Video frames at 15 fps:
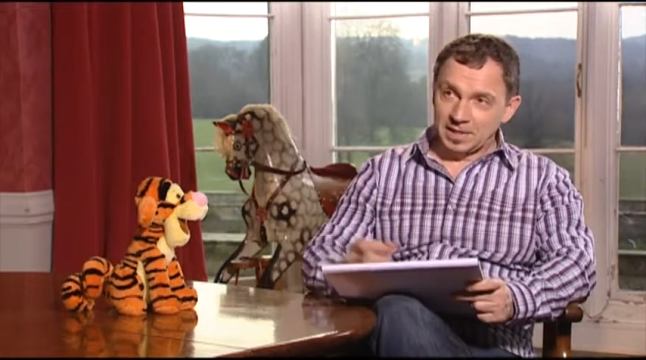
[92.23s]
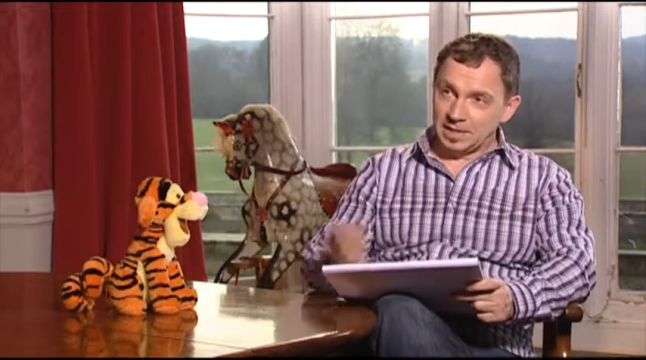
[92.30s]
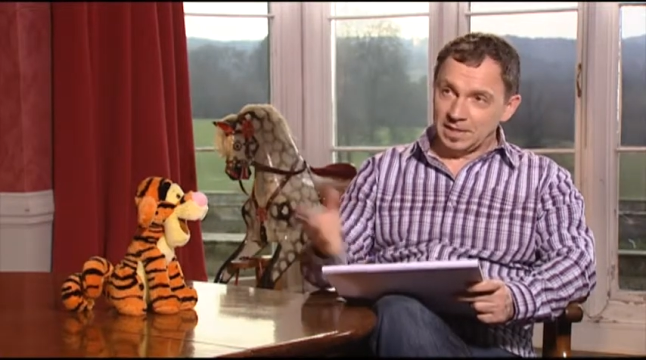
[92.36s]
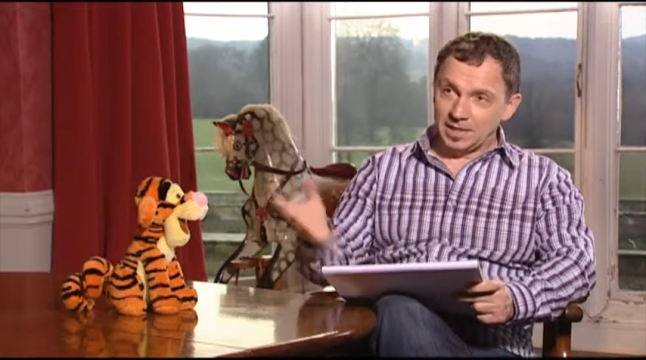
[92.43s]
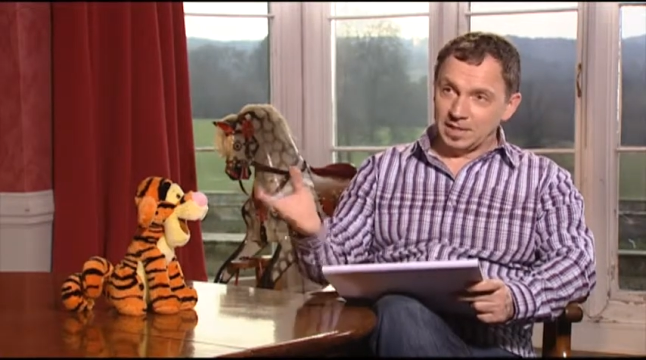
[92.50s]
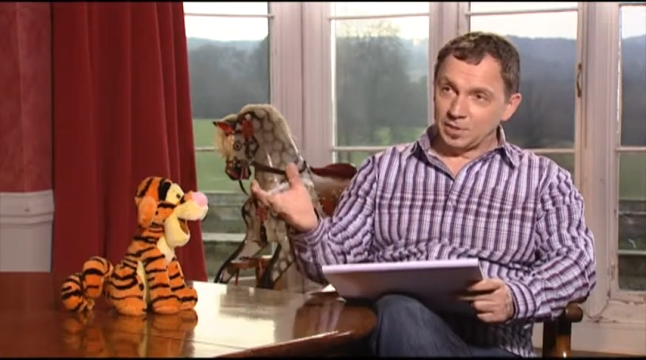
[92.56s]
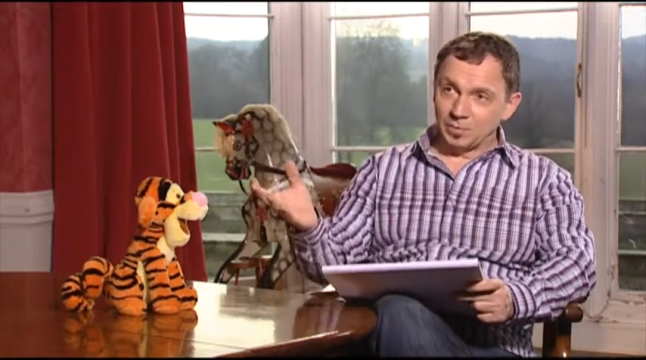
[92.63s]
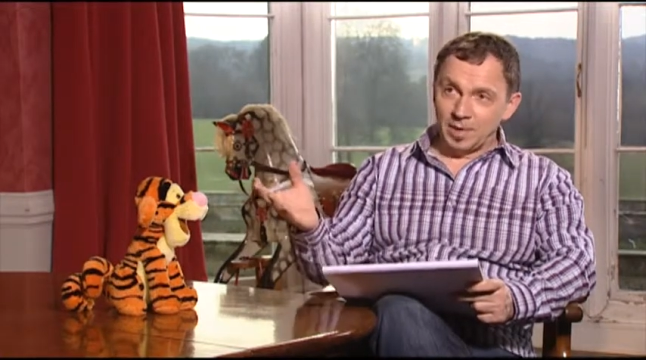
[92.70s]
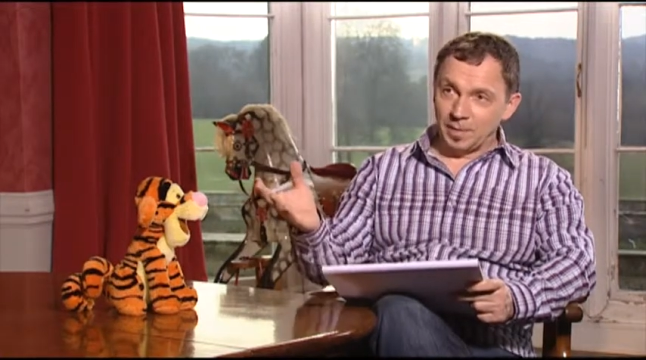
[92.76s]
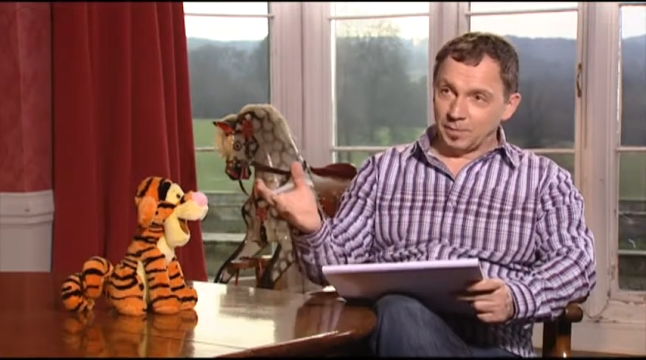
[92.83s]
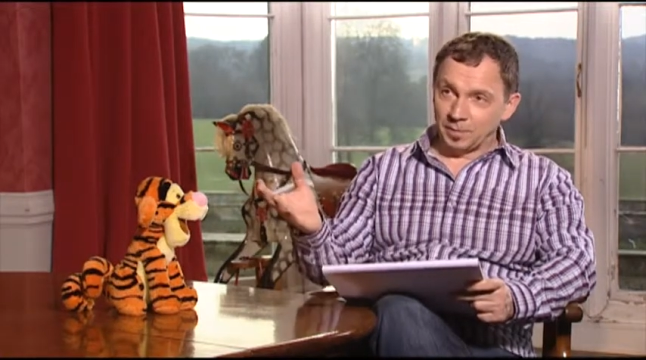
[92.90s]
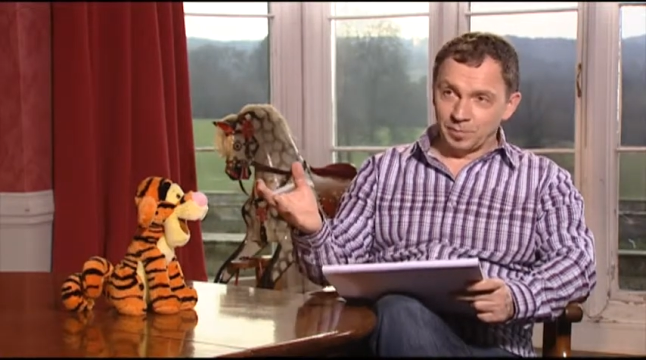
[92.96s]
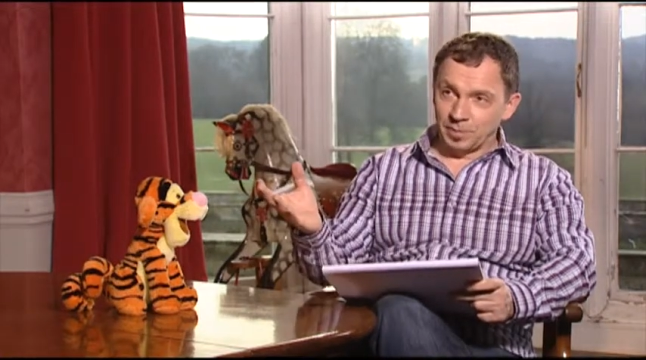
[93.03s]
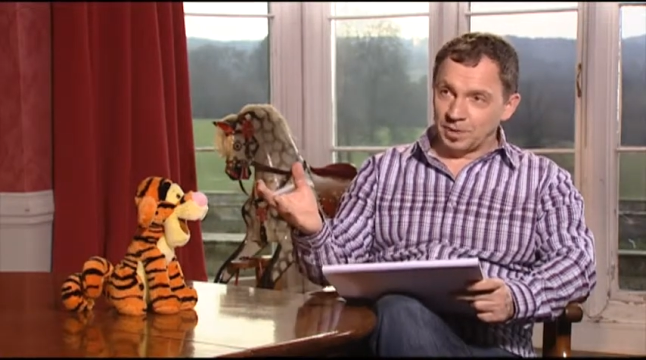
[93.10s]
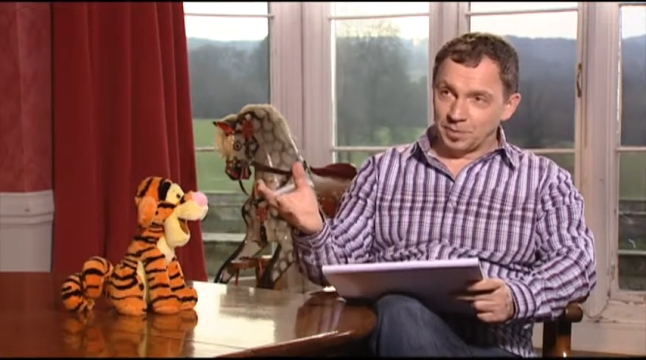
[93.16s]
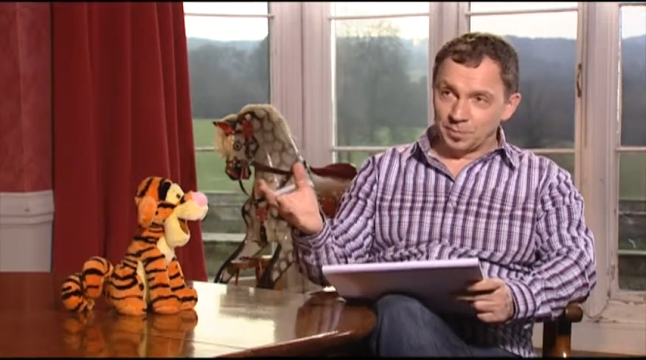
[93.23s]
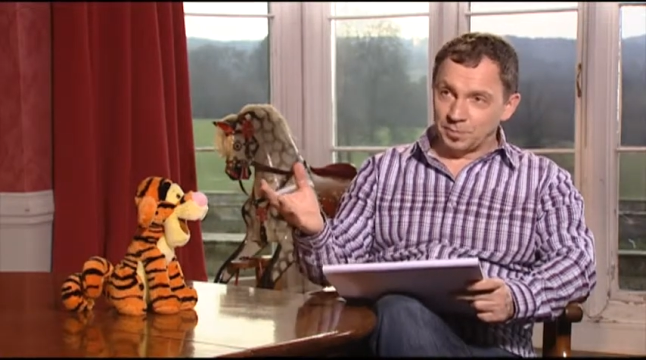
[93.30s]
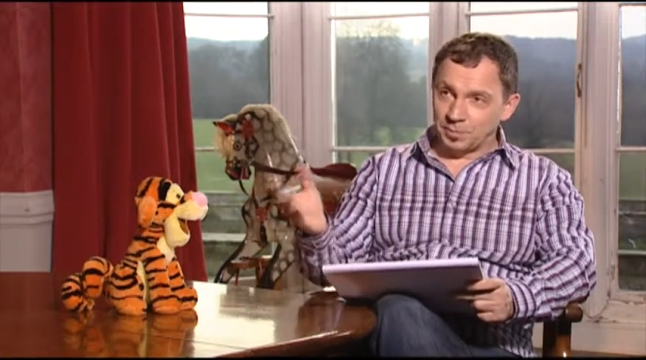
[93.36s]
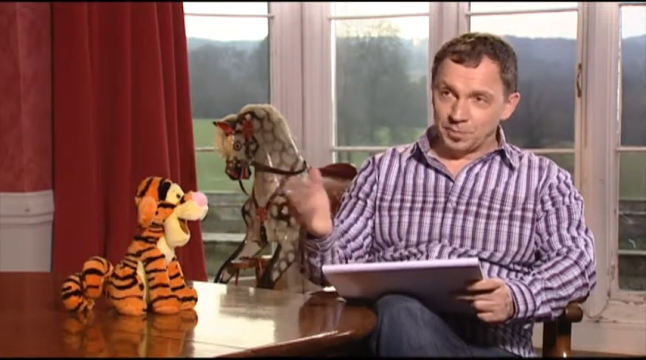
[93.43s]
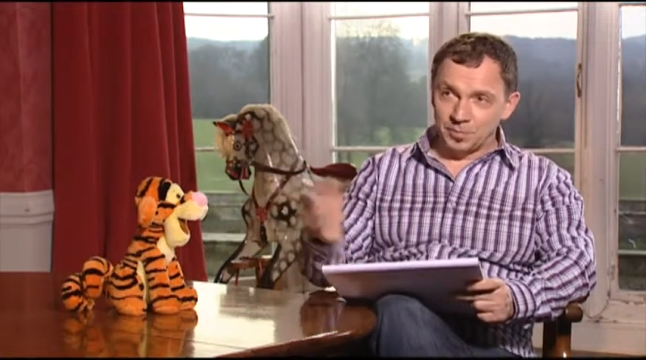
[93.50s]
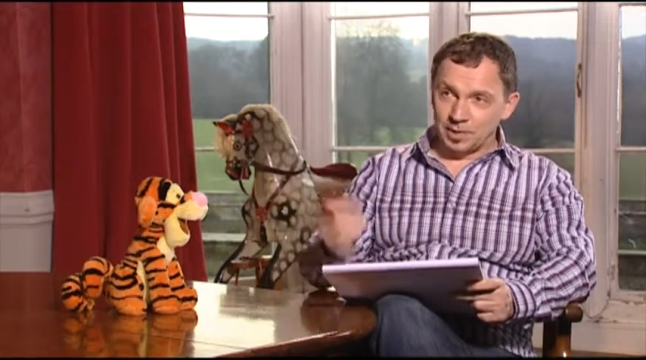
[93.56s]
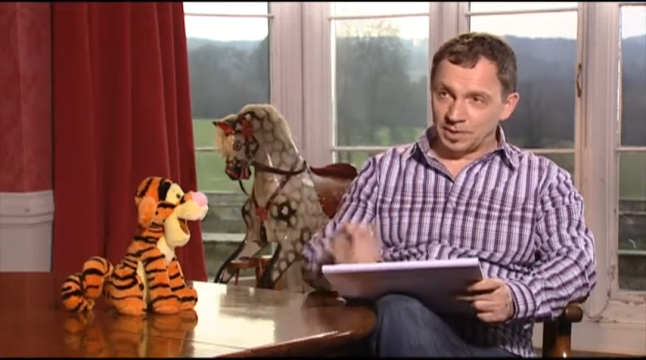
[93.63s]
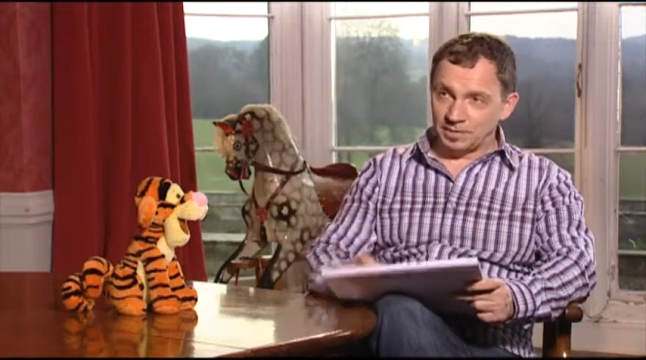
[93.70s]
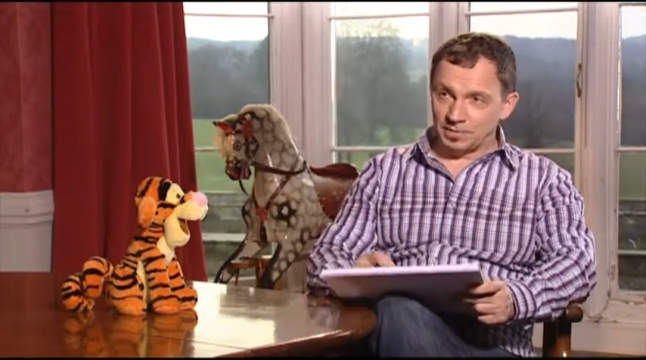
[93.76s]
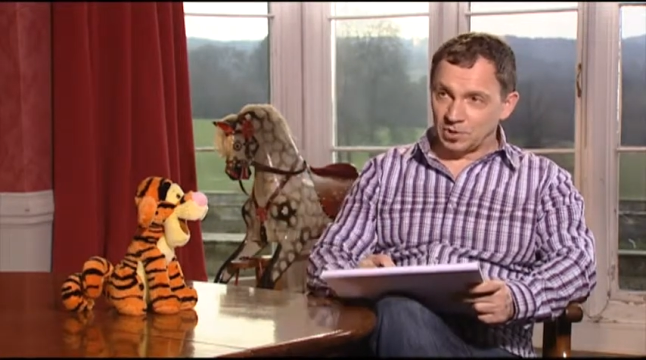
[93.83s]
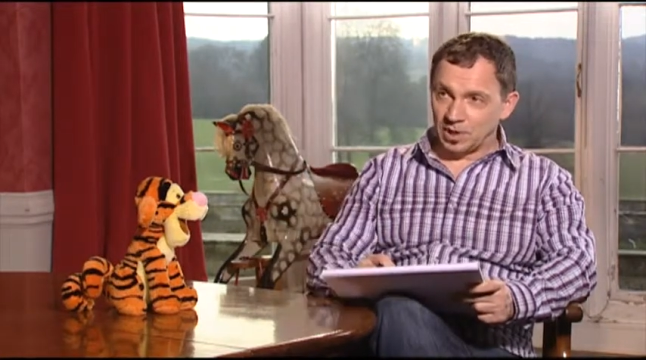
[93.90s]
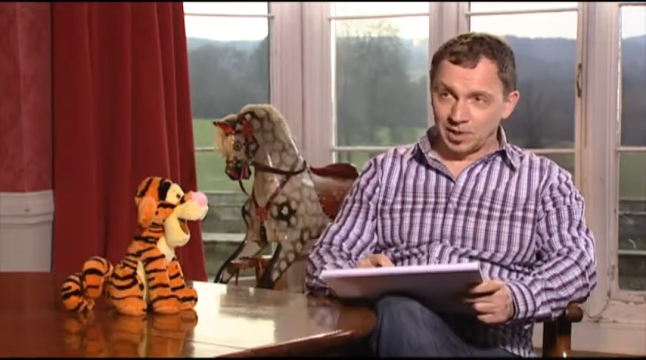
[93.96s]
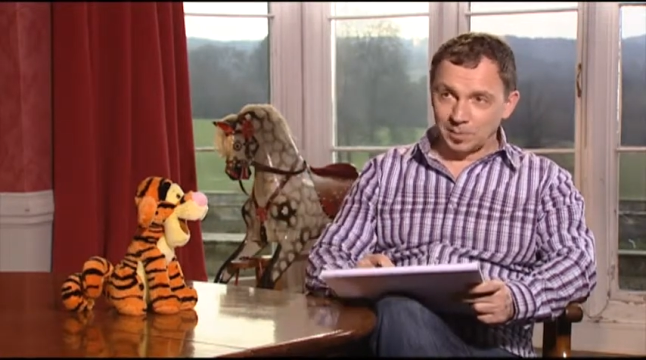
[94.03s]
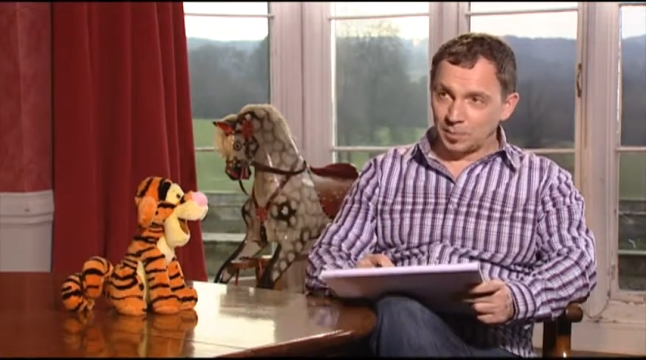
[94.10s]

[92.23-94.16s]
He grew up with Winnie the Pooh and Jungle